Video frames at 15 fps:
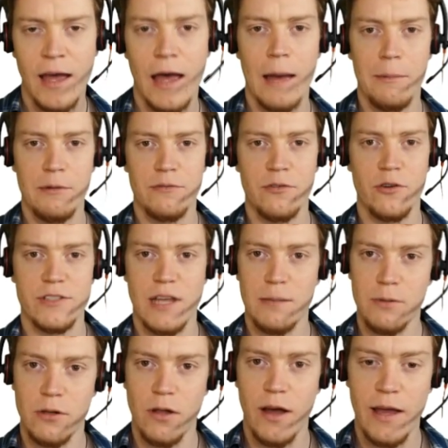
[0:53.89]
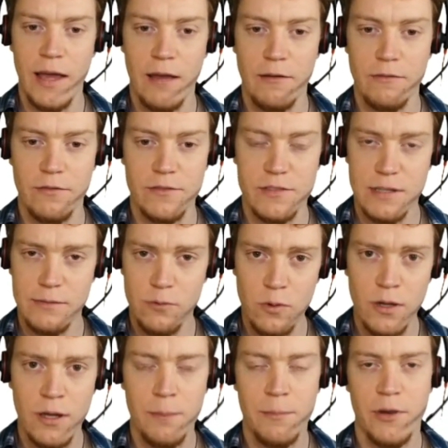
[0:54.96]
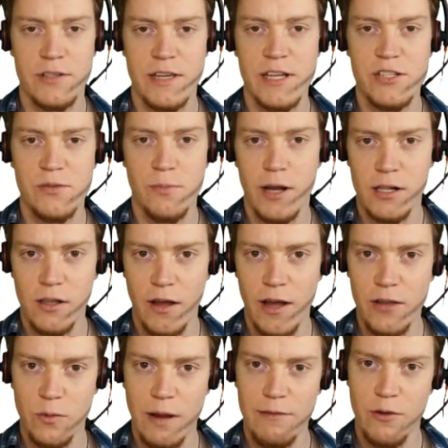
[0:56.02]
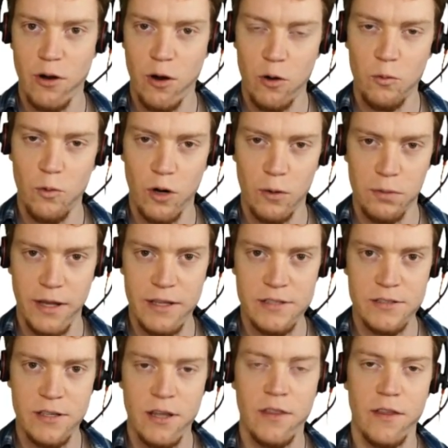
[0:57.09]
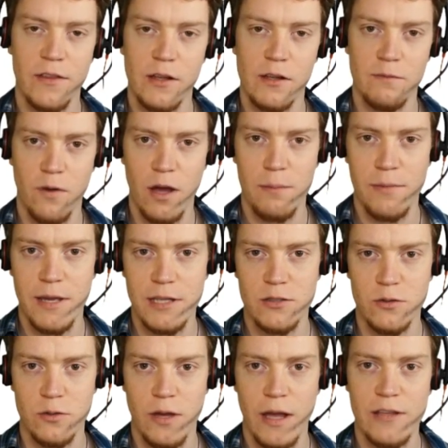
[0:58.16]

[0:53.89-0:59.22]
but for example, I have several because each of my clients will have their own workplace that they'll invite me to,